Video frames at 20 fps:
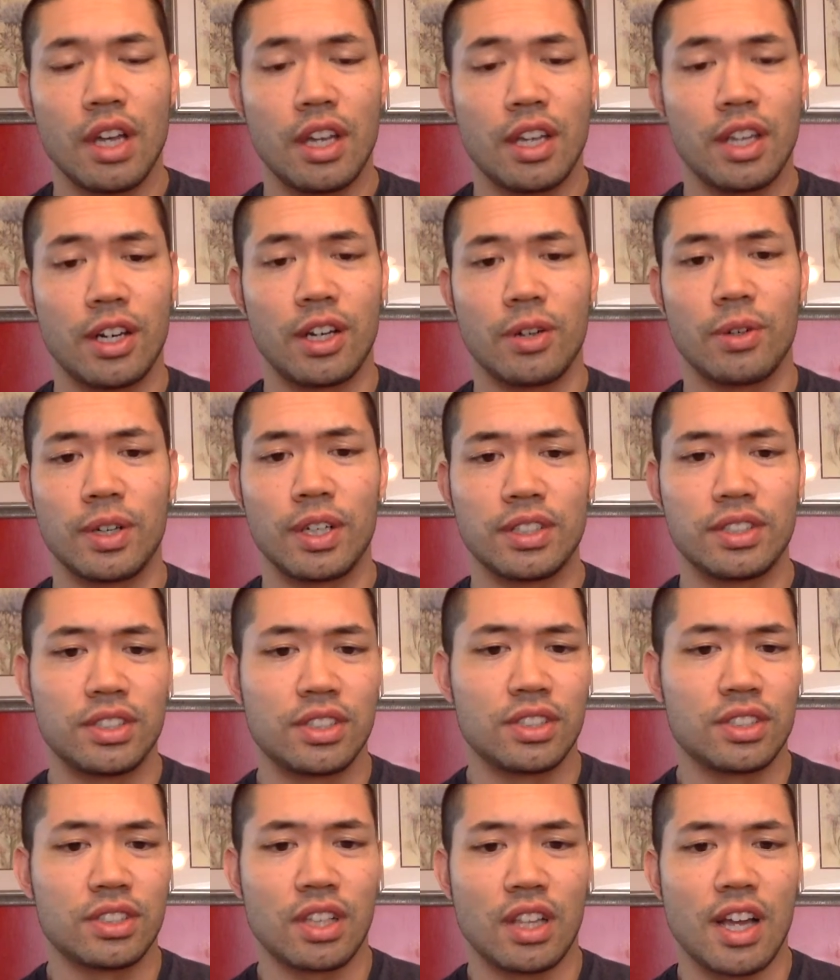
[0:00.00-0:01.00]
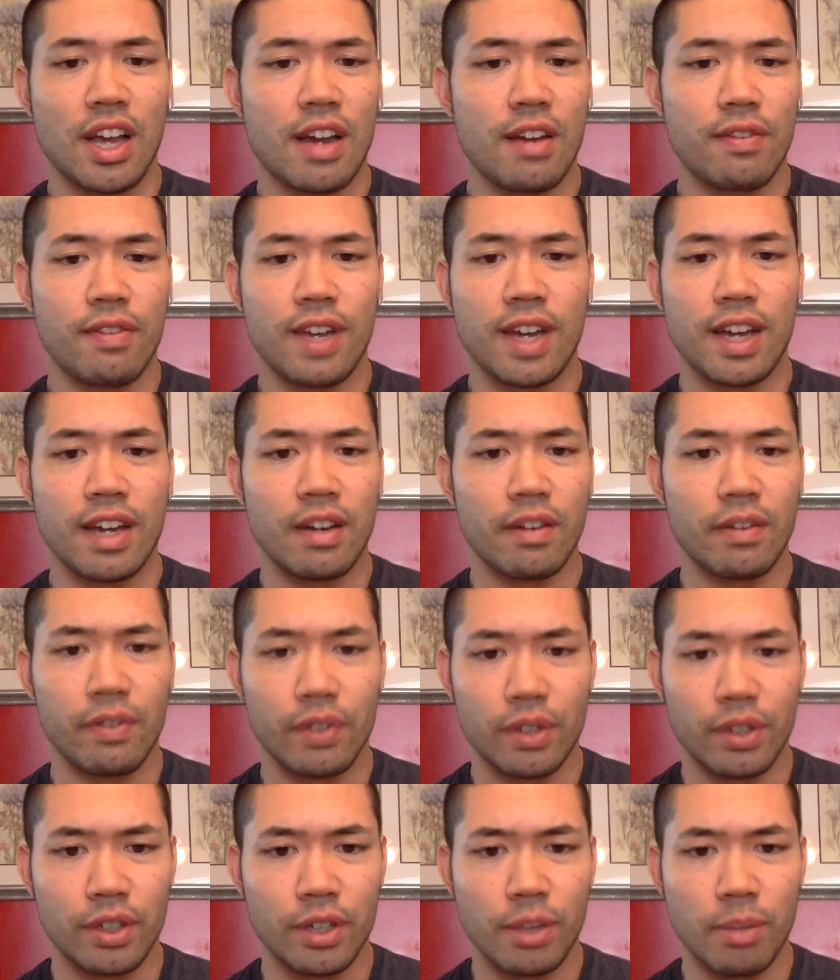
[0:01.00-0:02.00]
it's just a lot of fat, and
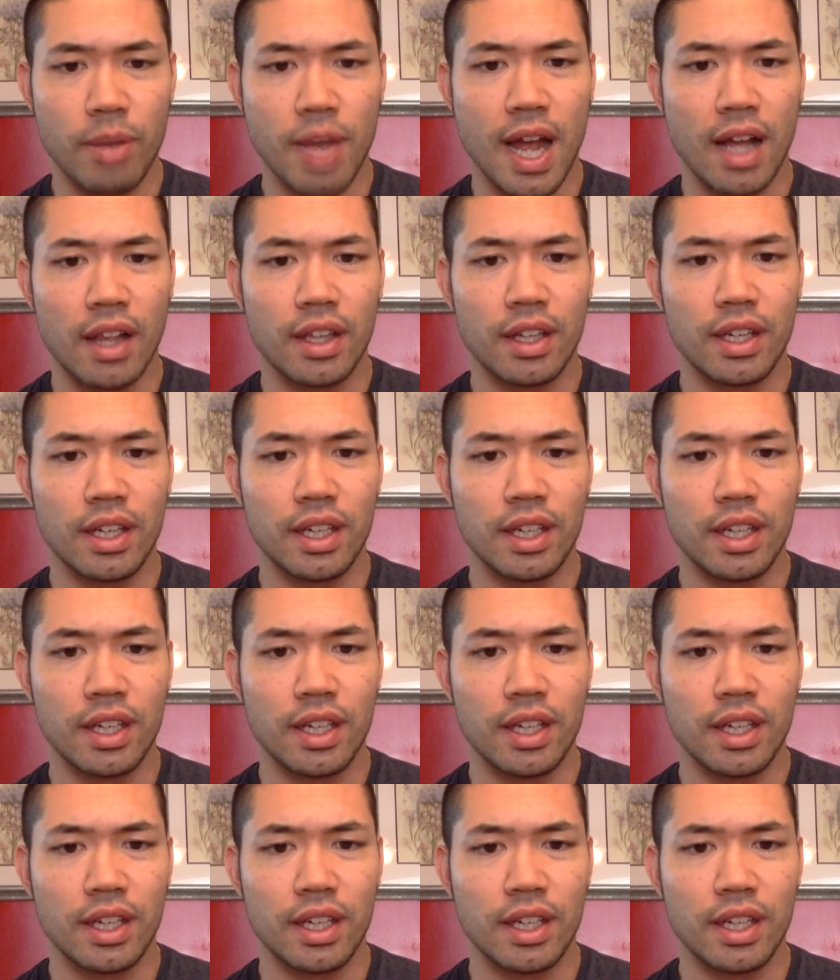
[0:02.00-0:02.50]
for your palate